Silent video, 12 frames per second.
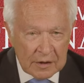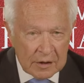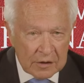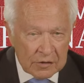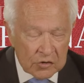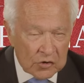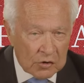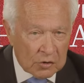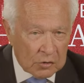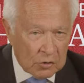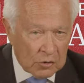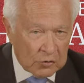in the
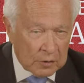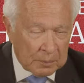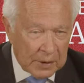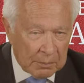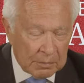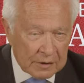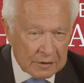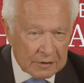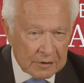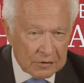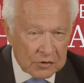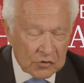so-called
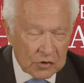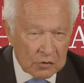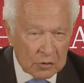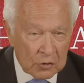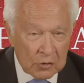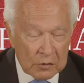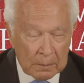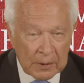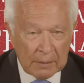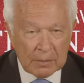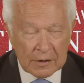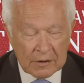republic that the so-called
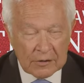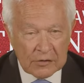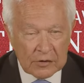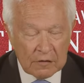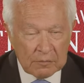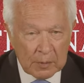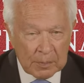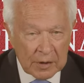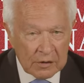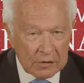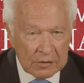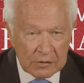Republicans have
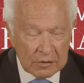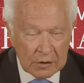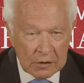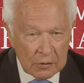proposed.